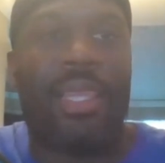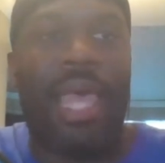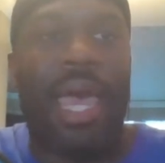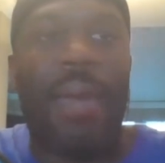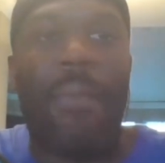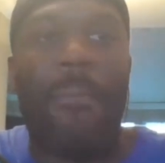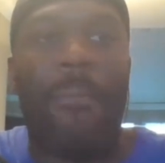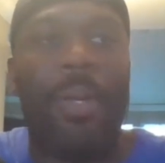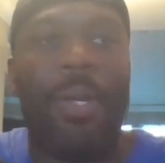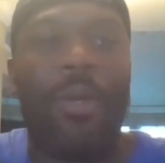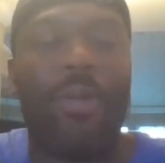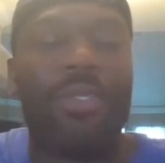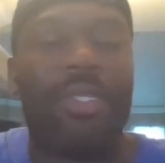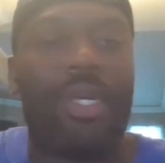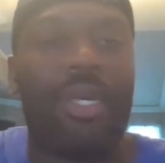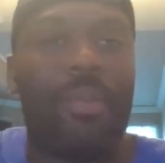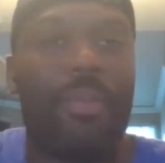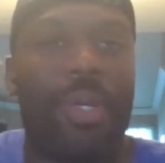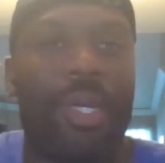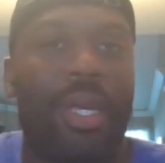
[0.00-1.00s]
that
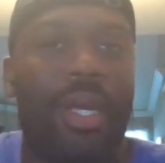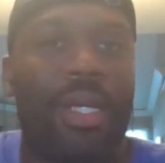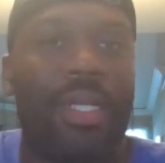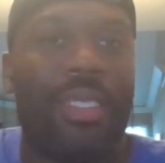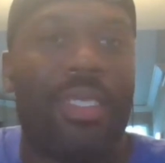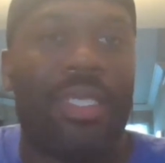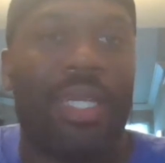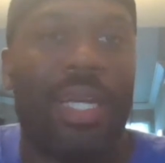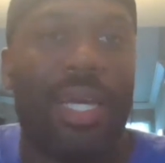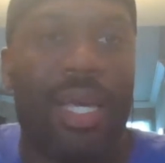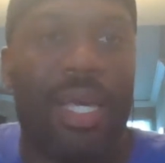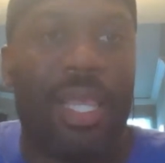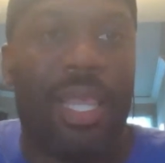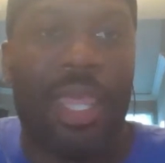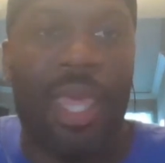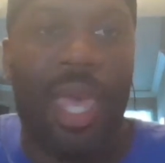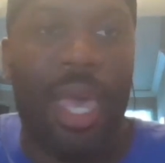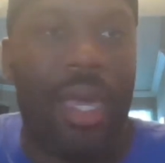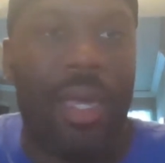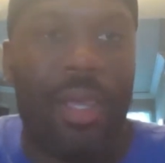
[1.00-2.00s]
building because,
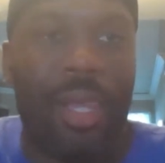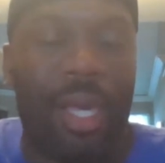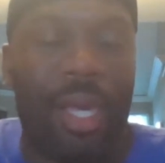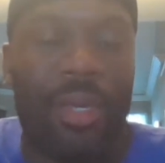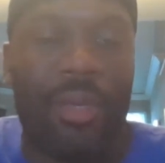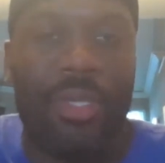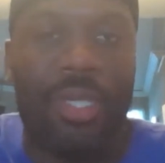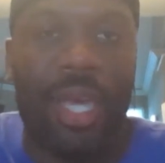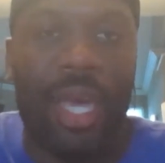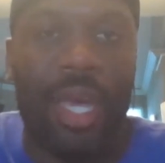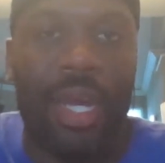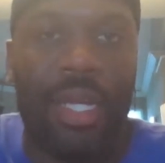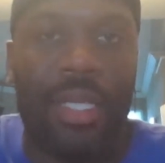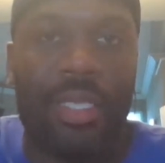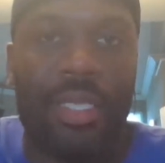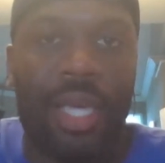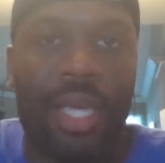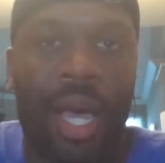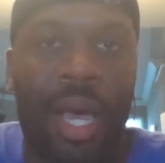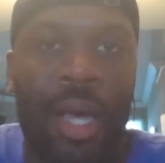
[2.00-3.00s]
yeah, like you said,
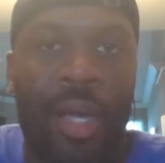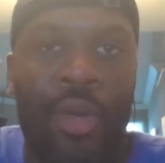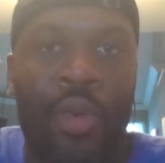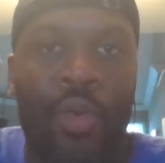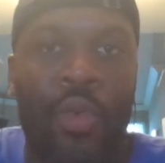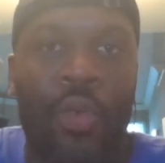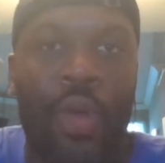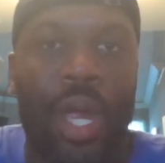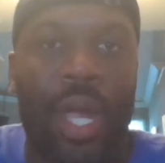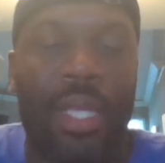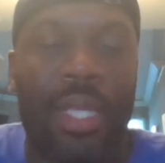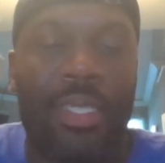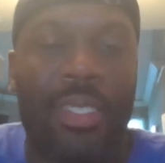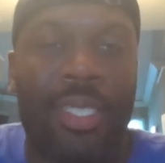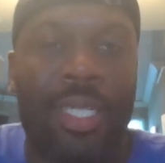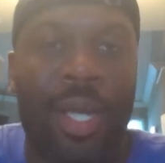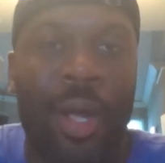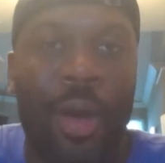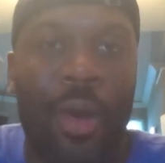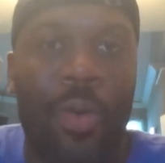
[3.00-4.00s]
it's a grand
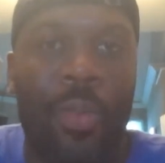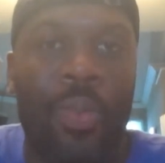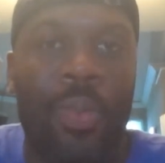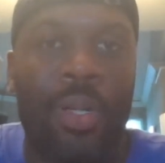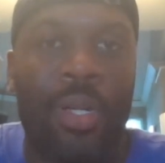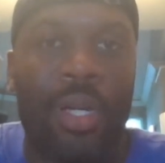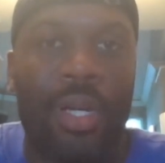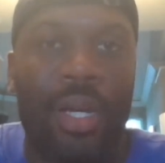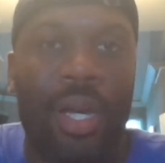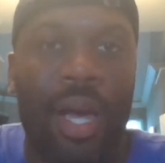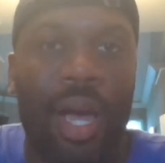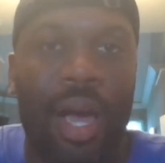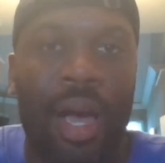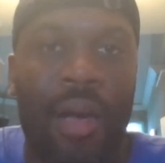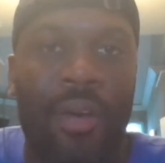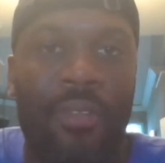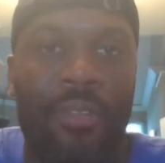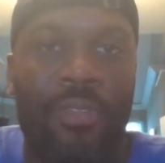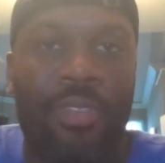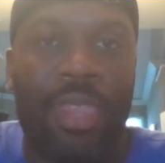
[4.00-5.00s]
scope
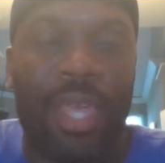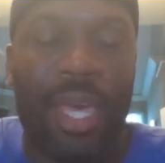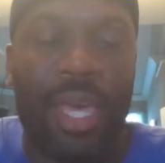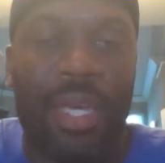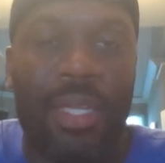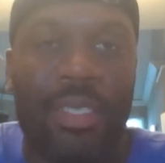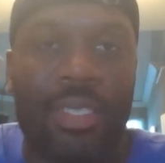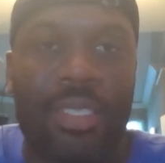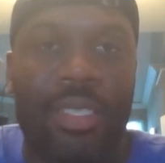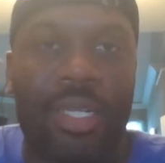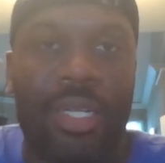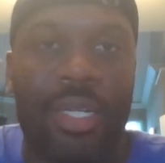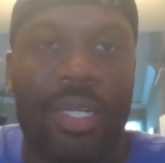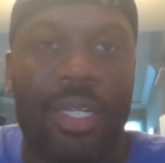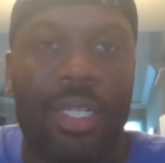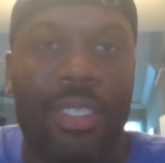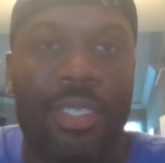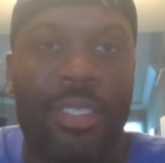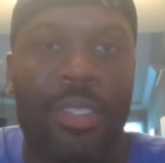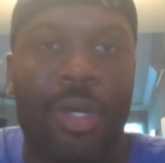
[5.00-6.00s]
of things
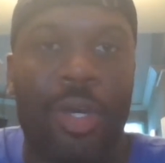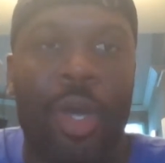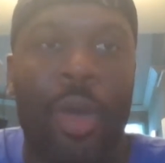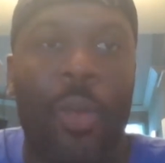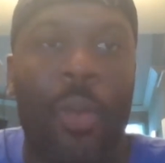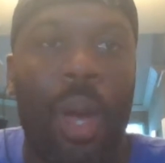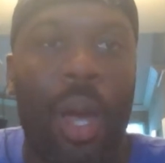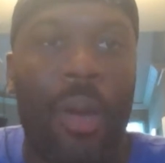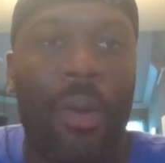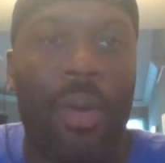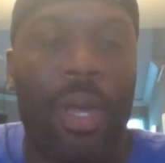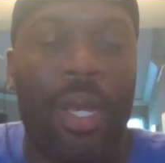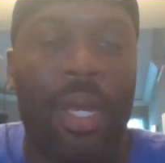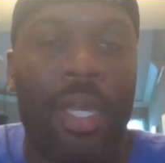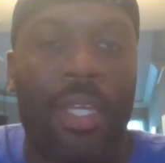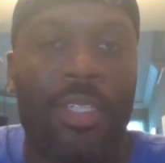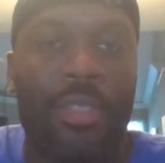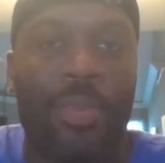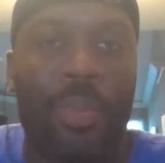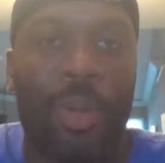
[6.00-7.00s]
to go out
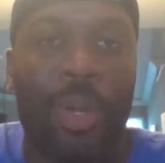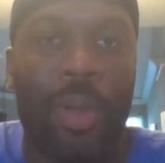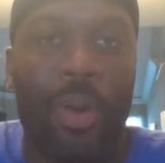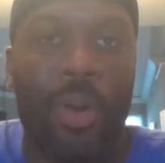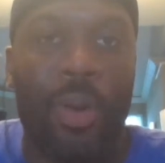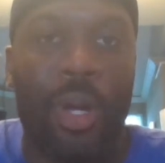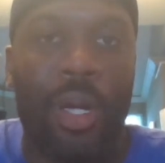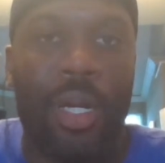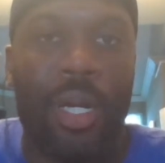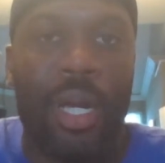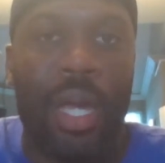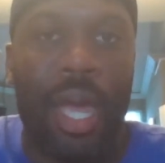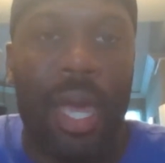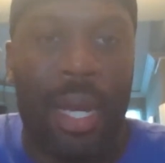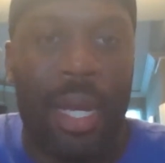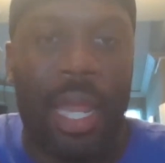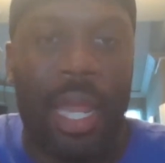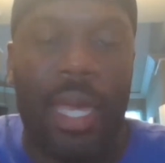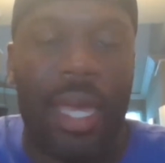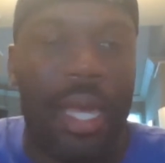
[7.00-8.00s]
and explore.
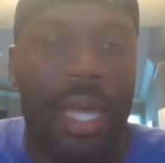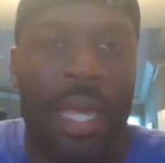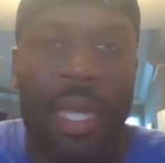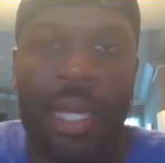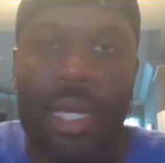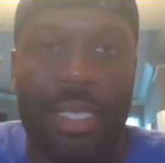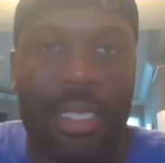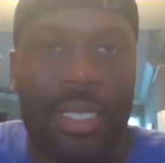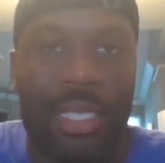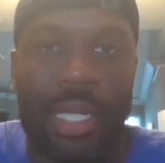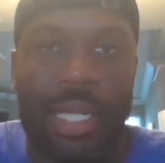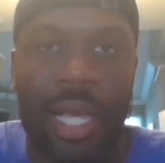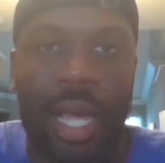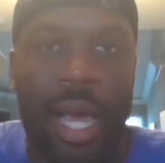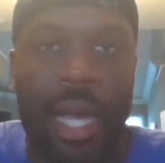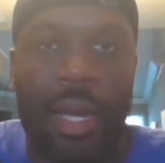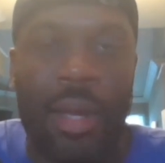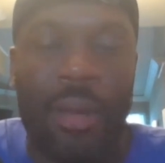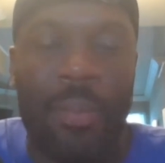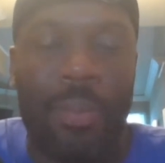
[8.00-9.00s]
And
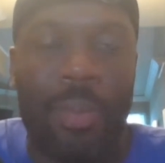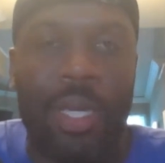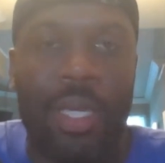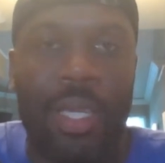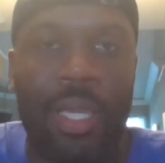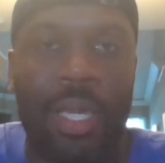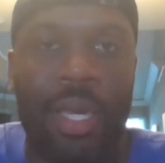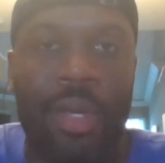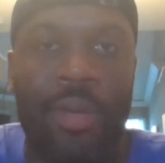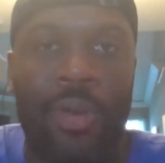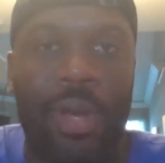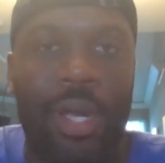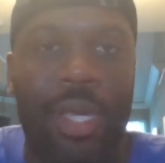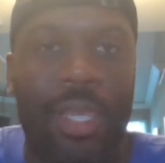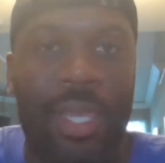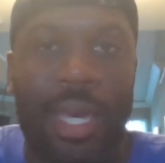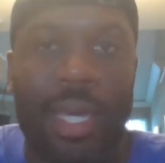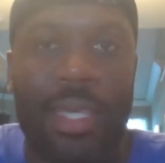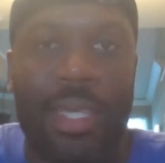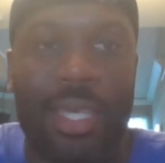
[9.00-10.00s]
I completely agree.
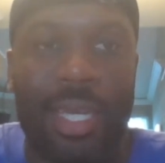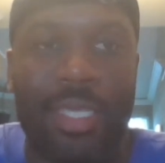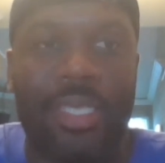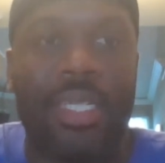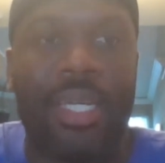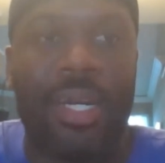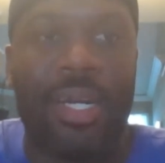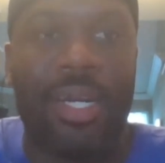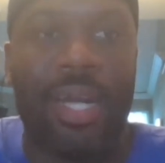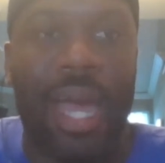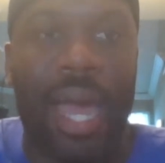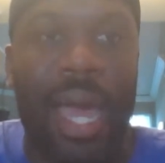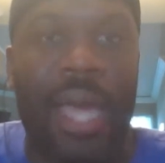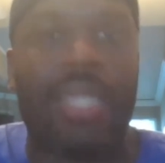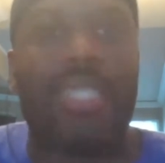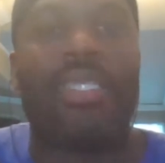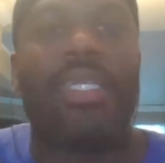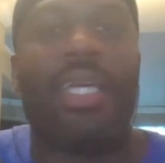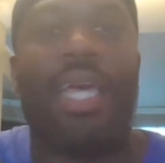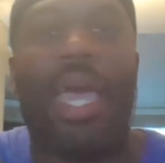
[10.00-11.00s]
This could
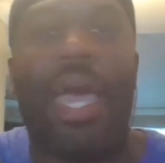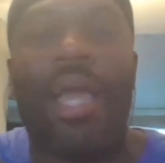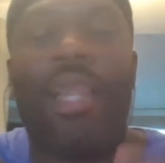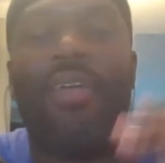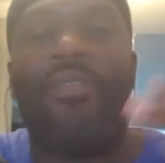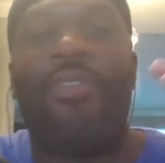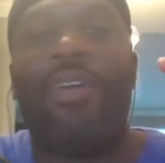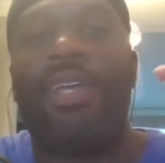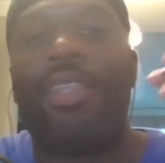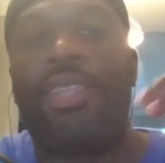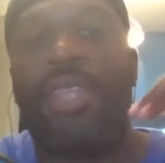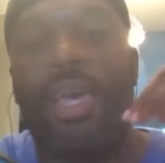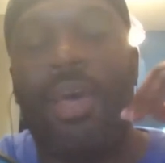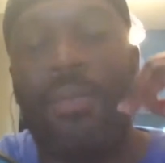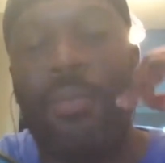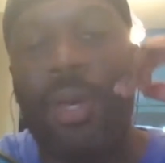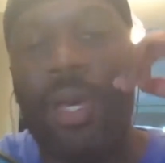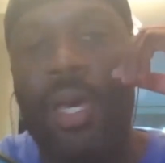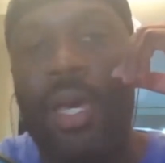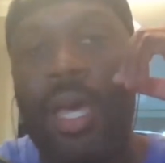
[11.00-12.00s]
actually elevate
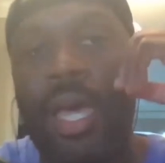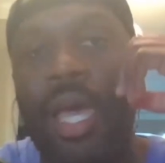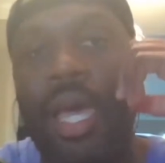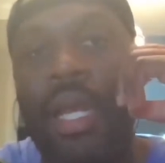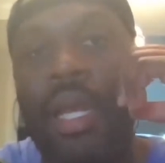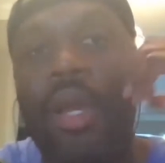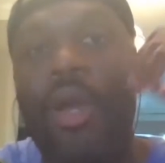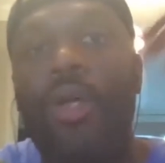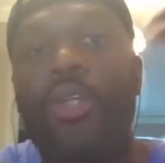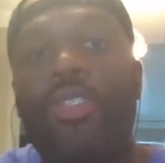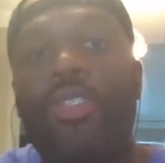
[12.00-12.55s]
them, and it